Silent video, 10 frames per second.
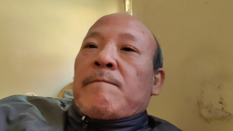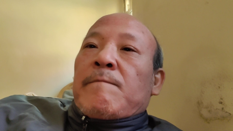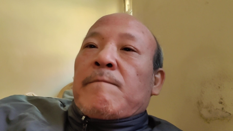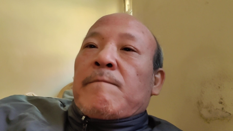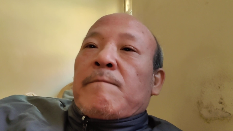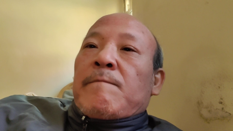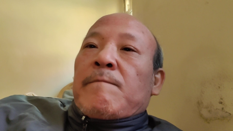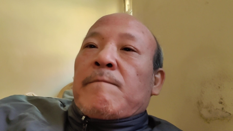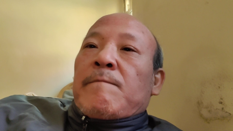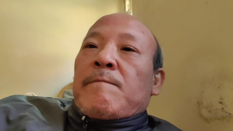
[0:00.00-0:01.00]

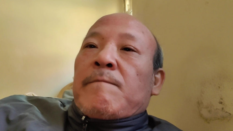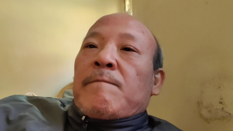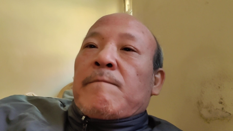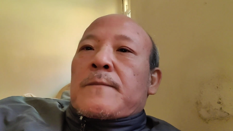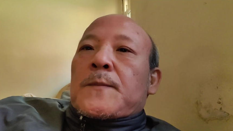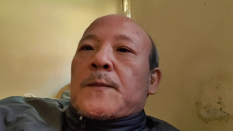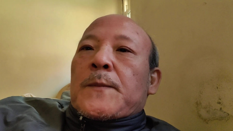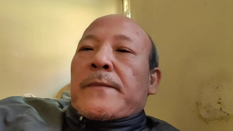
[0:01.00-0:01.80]
Nothing is said.